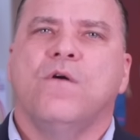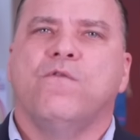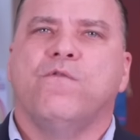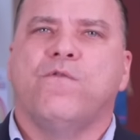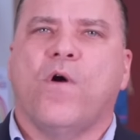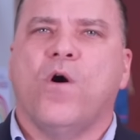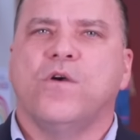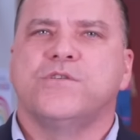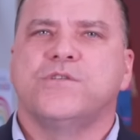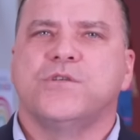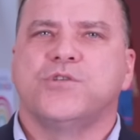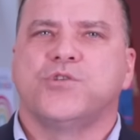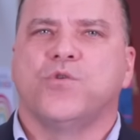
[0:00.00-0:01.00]

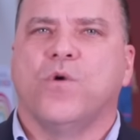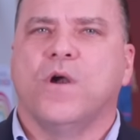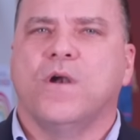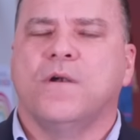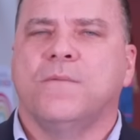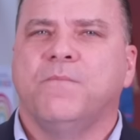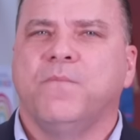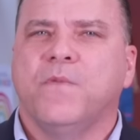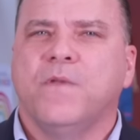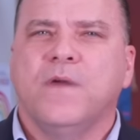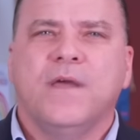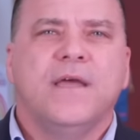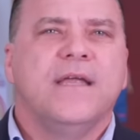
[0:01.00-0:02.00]
falls short,
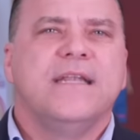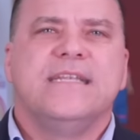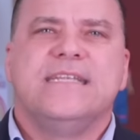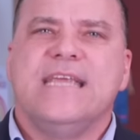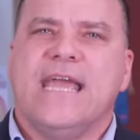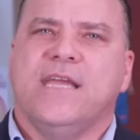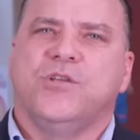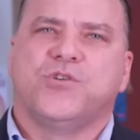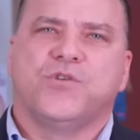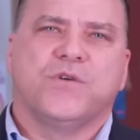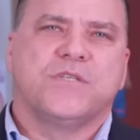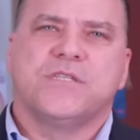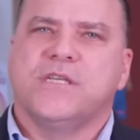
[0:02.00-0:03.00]

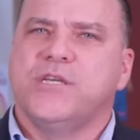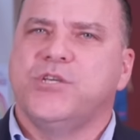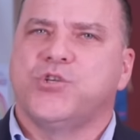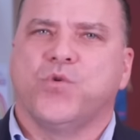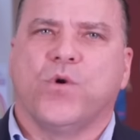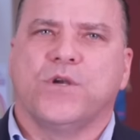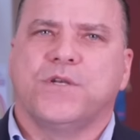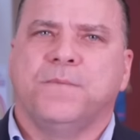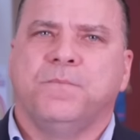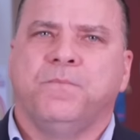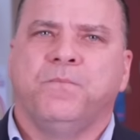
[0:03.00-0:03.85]
dangerously short.